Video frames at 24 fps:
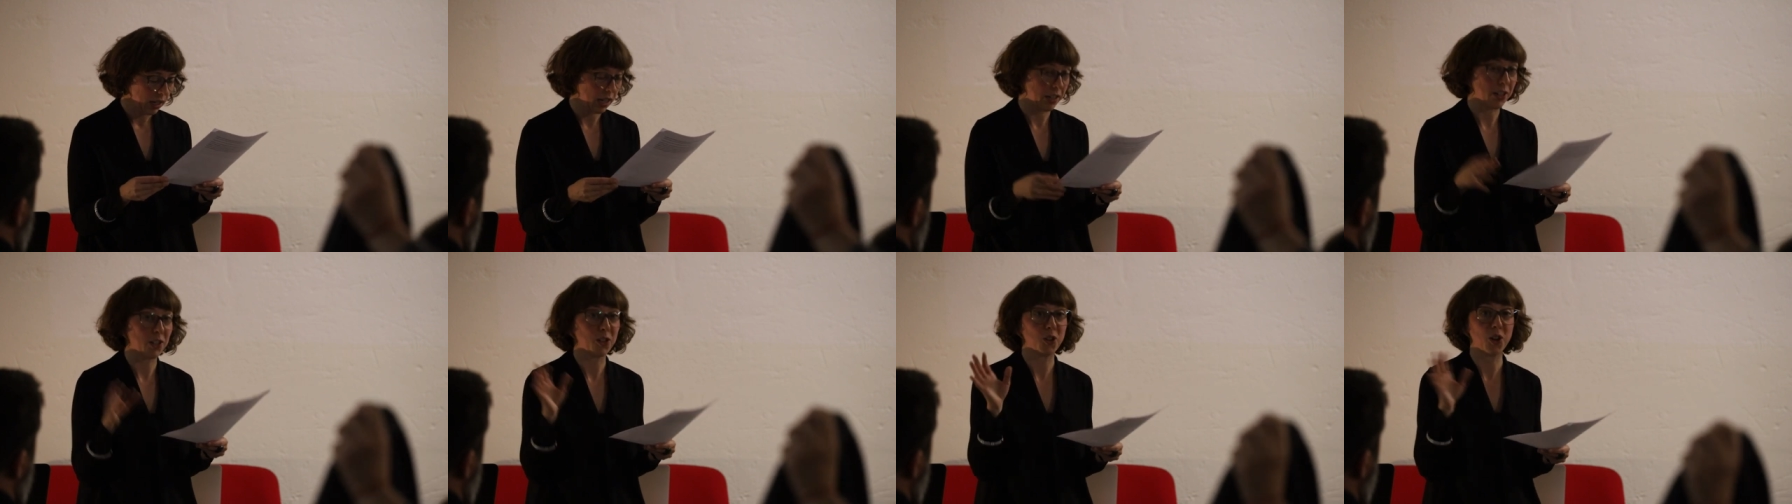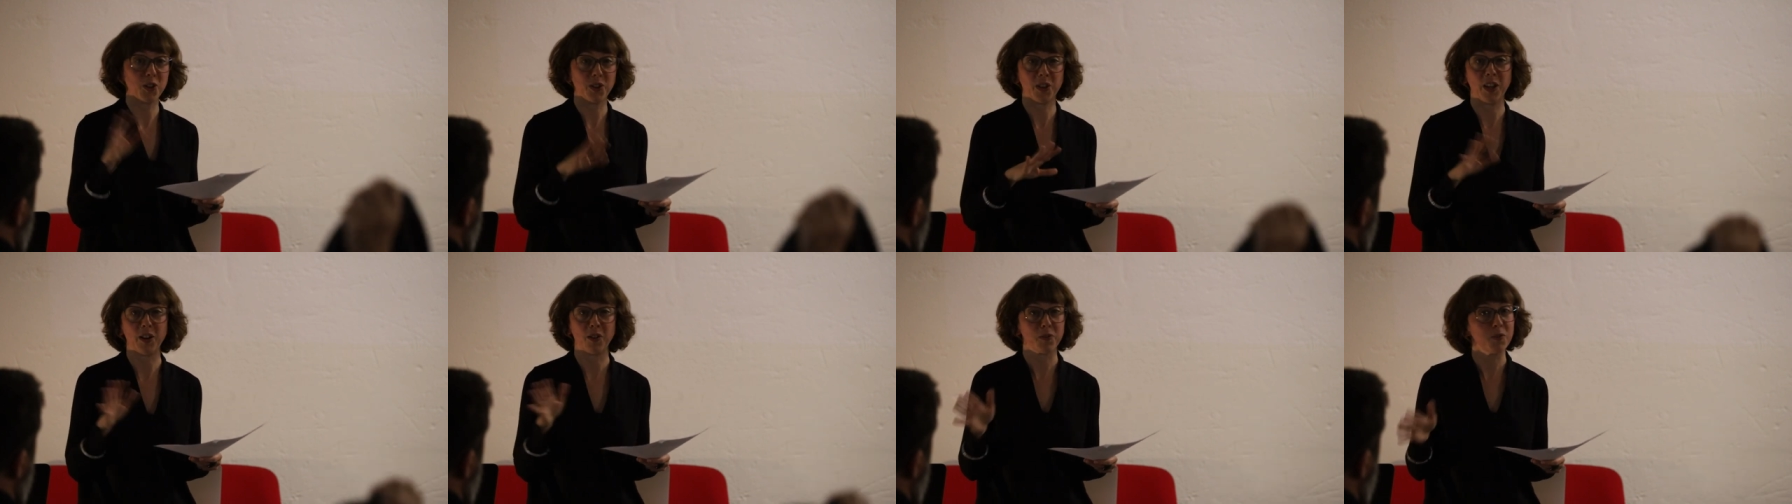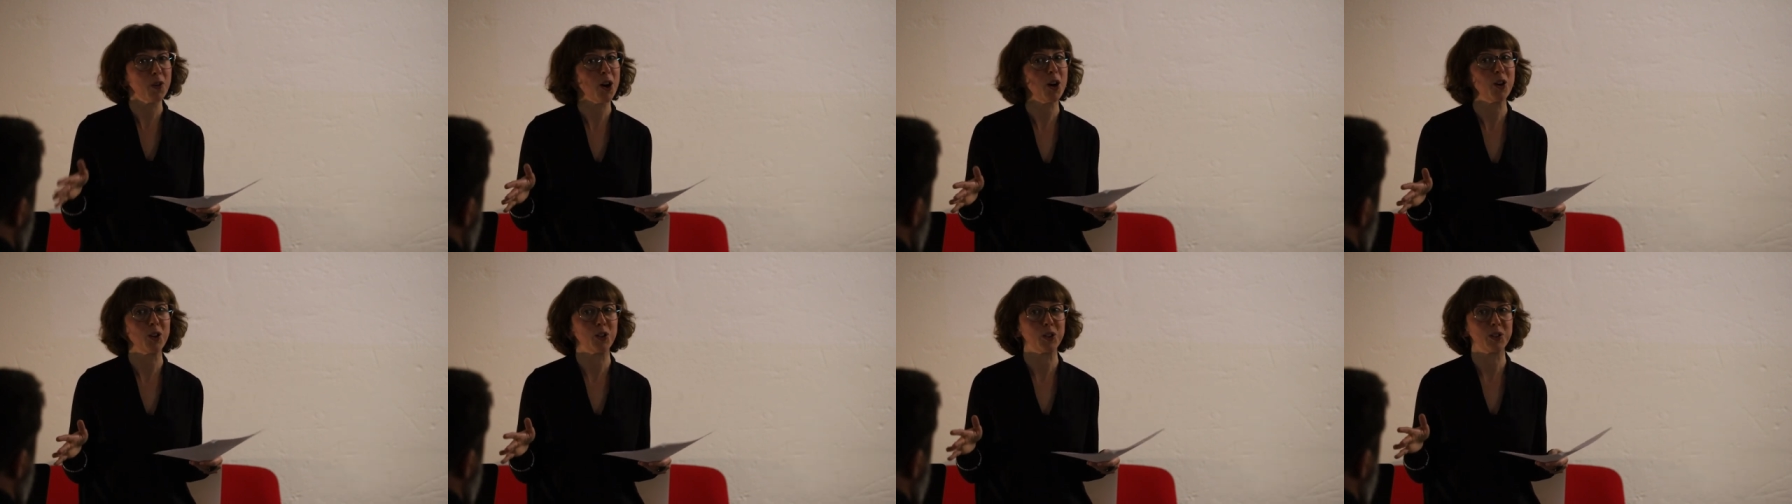And he's not their
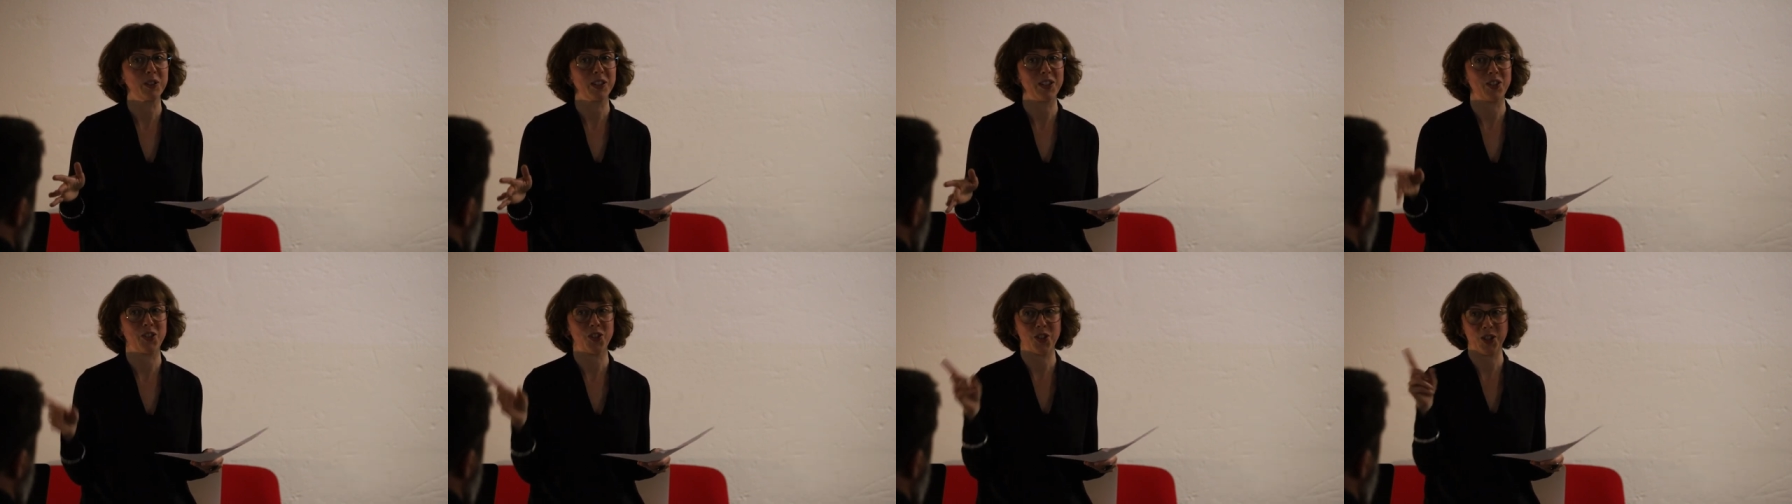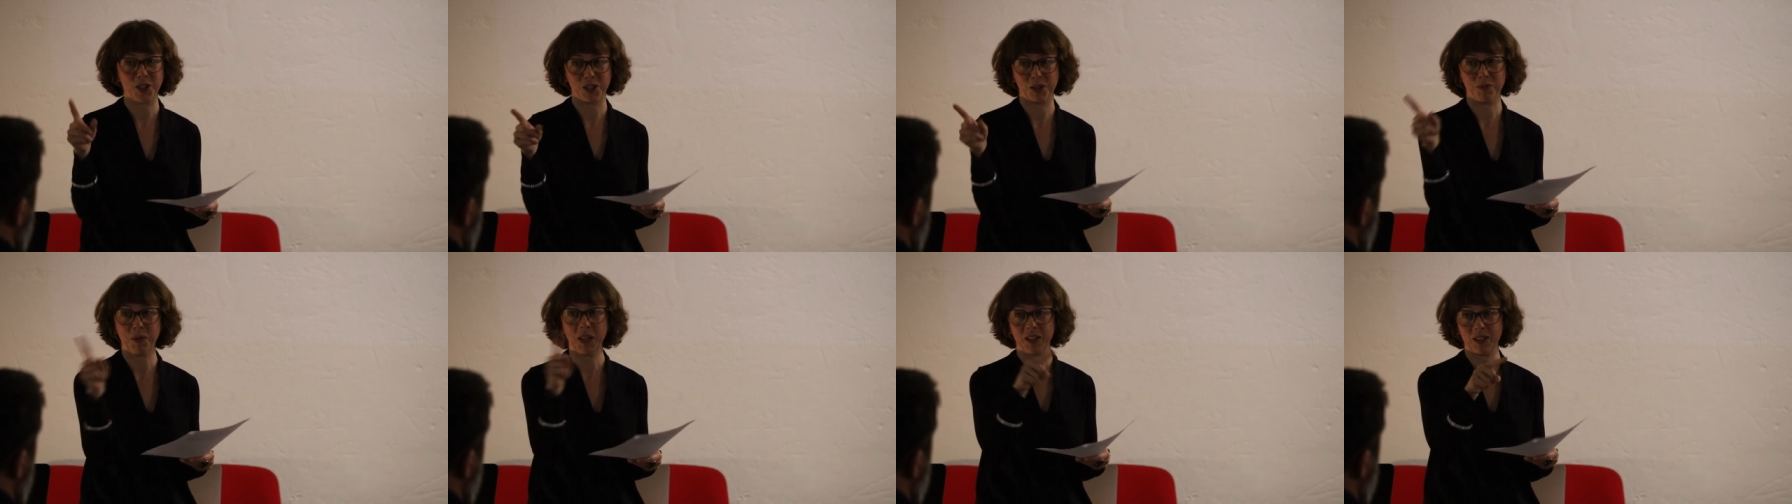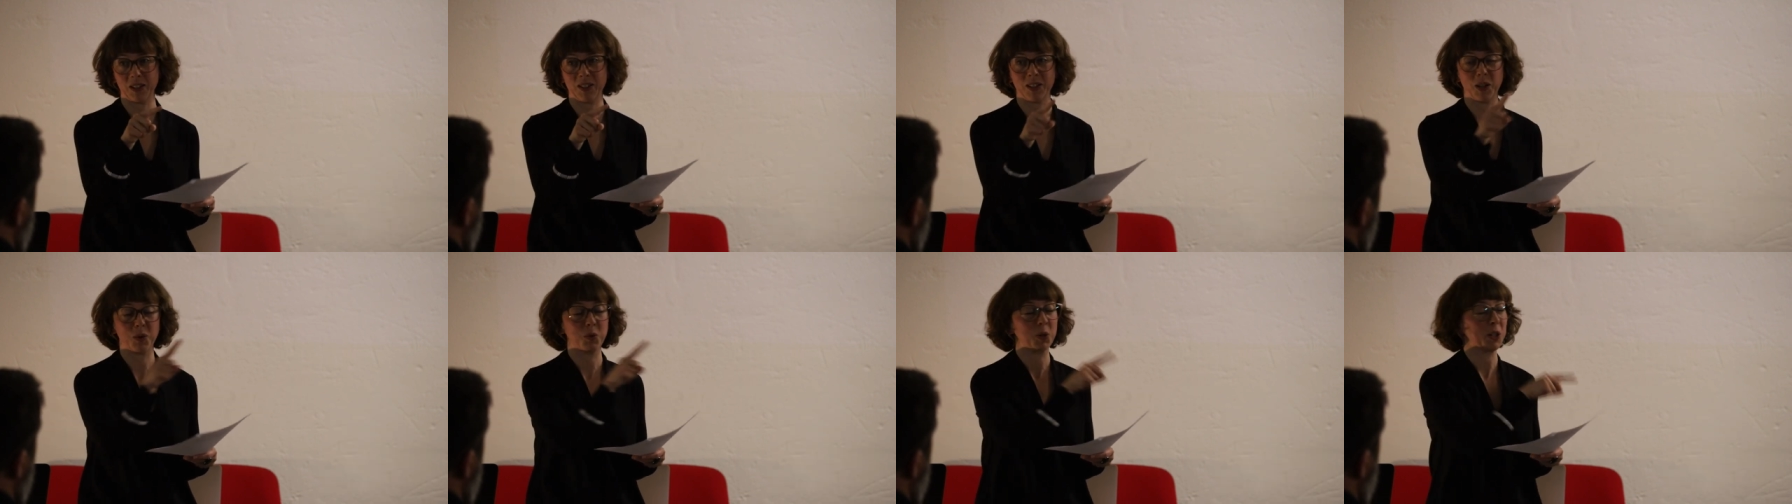fault. It's just
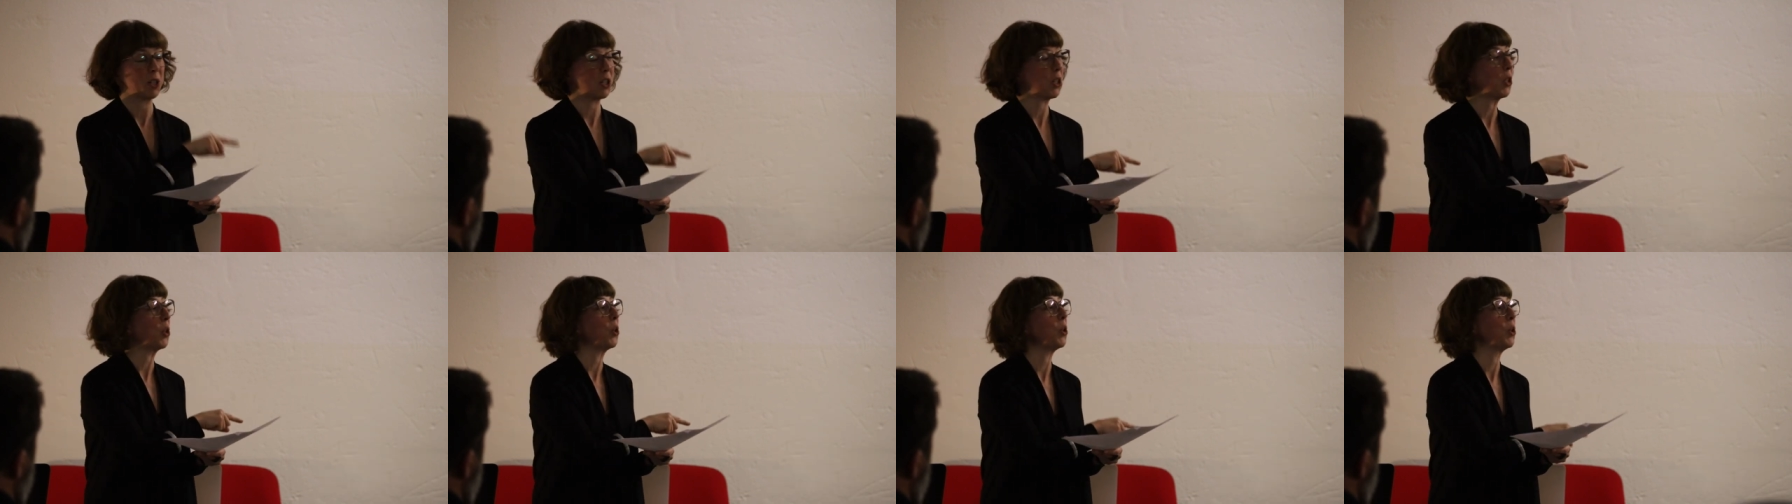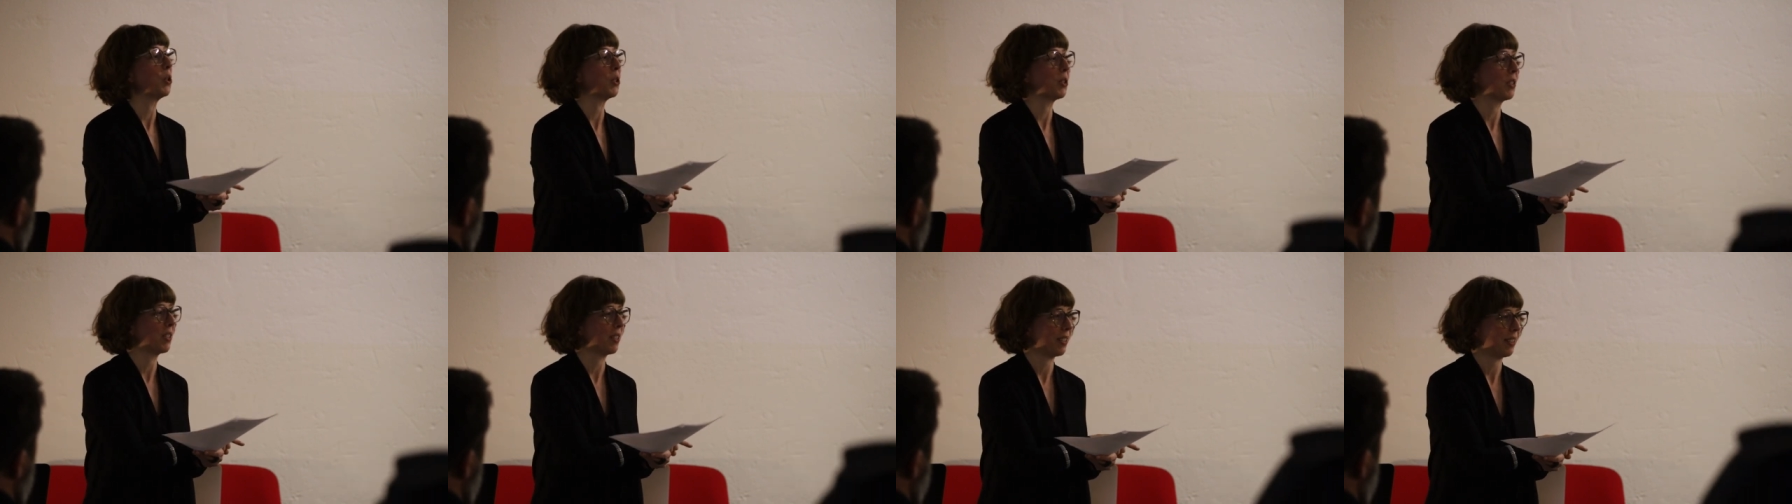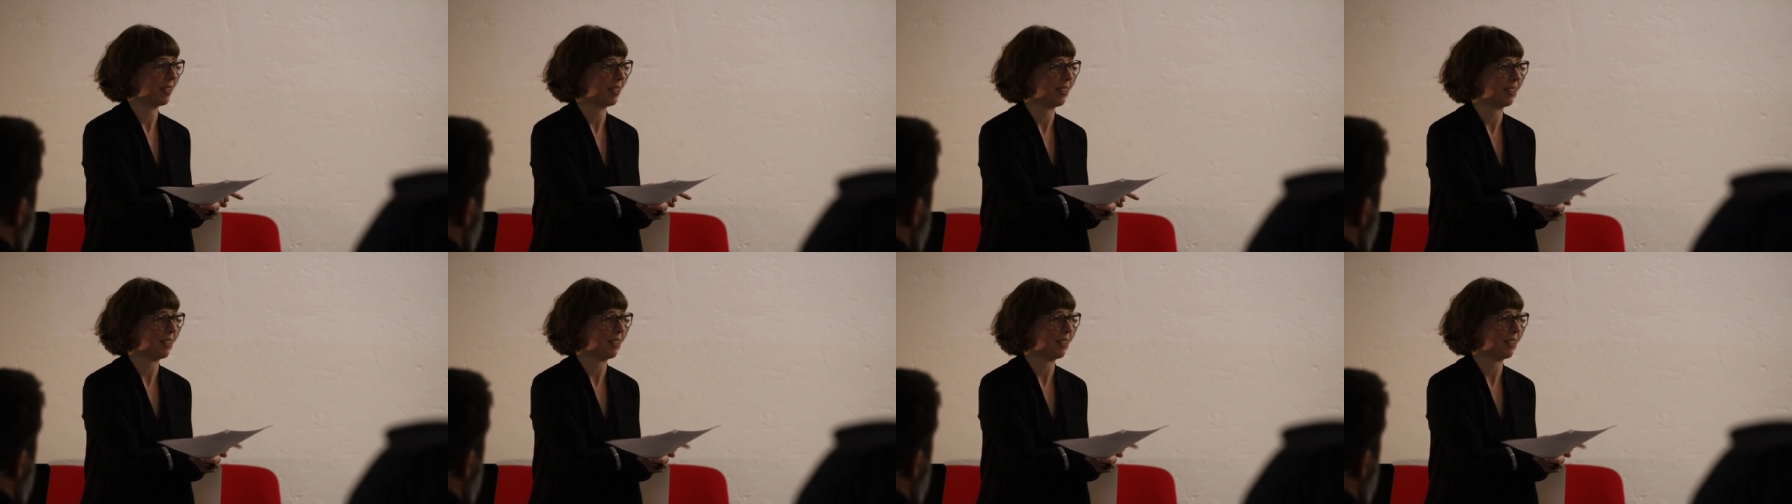because they were told.